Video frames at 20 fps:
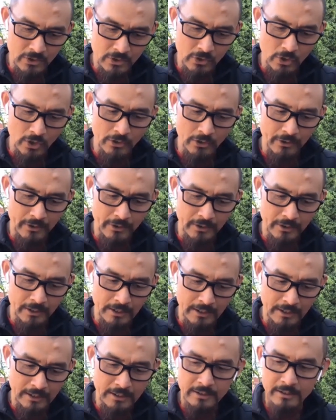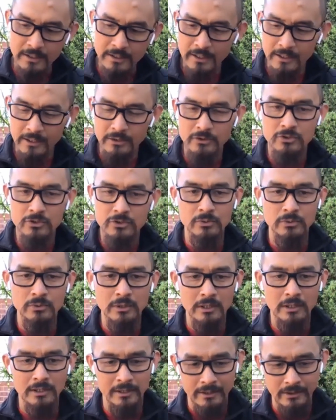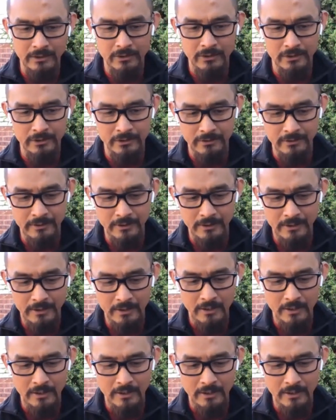not the need now to rely on